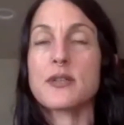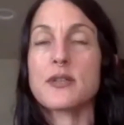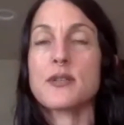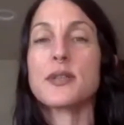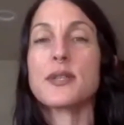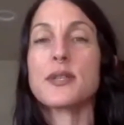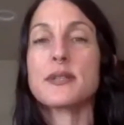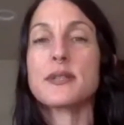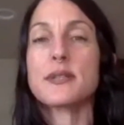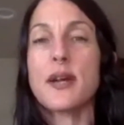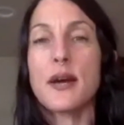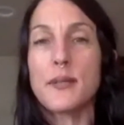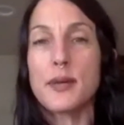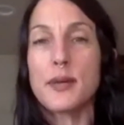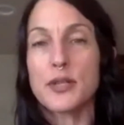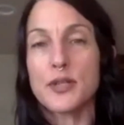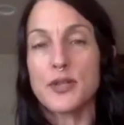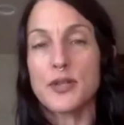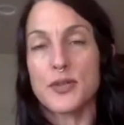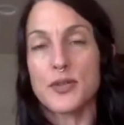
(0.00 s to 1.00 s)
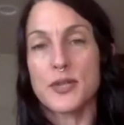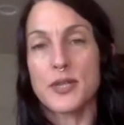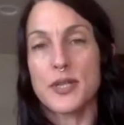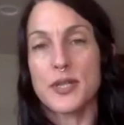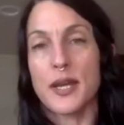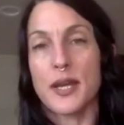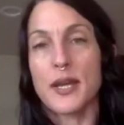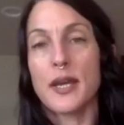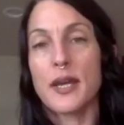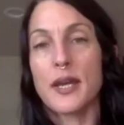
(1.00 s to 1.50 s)
So this coming
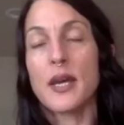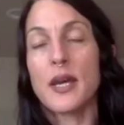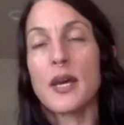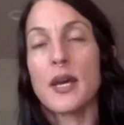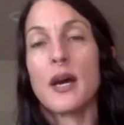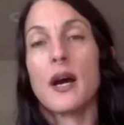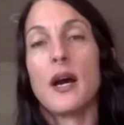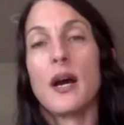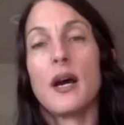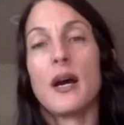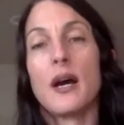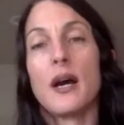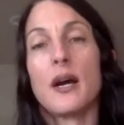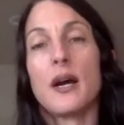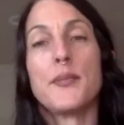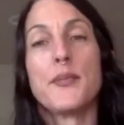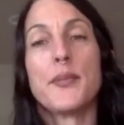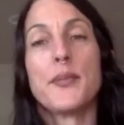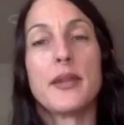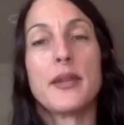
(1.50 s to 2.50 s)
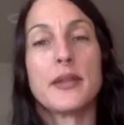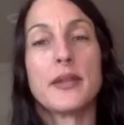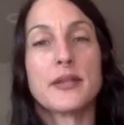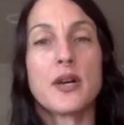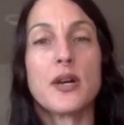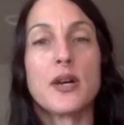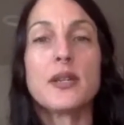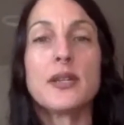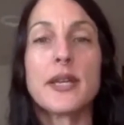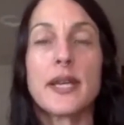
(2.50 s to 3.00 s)
Tuesday, and
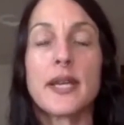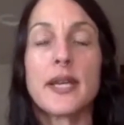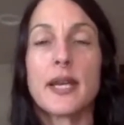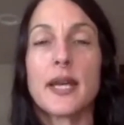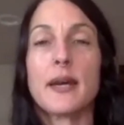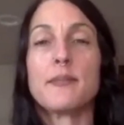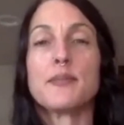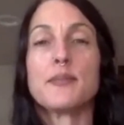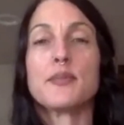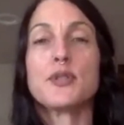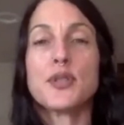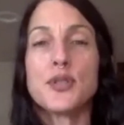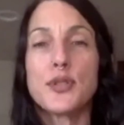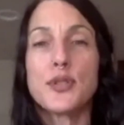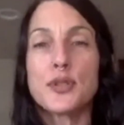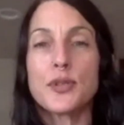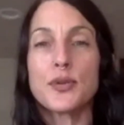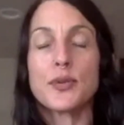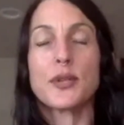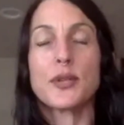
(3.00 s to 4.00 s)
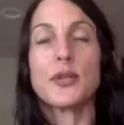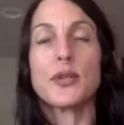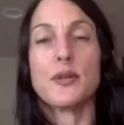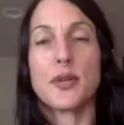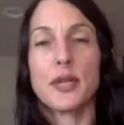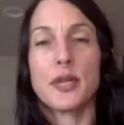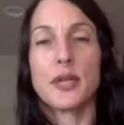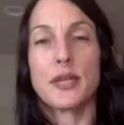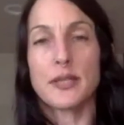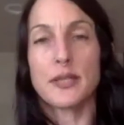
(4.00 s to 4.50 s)
it's all leading up to the
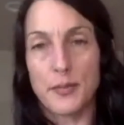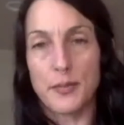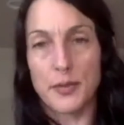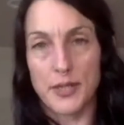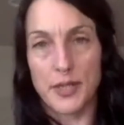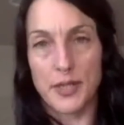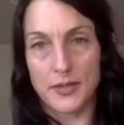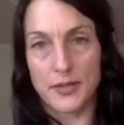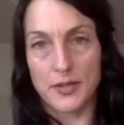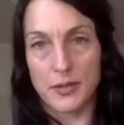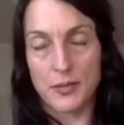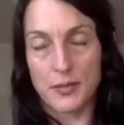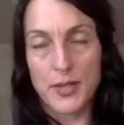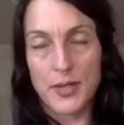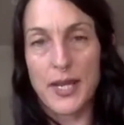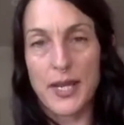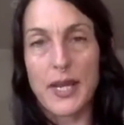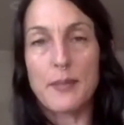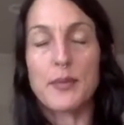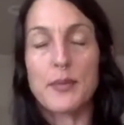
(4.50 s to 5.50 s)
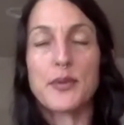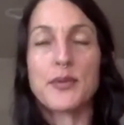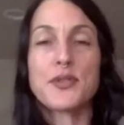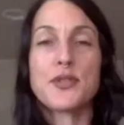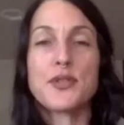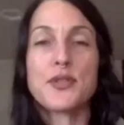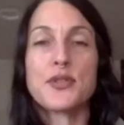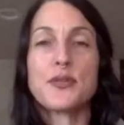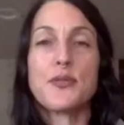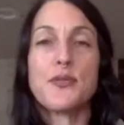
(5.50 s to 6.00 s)
Yogini Temple Dance, or being able
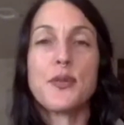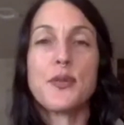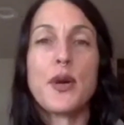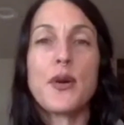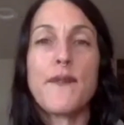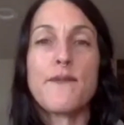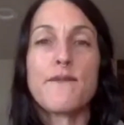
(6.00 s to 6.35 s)
to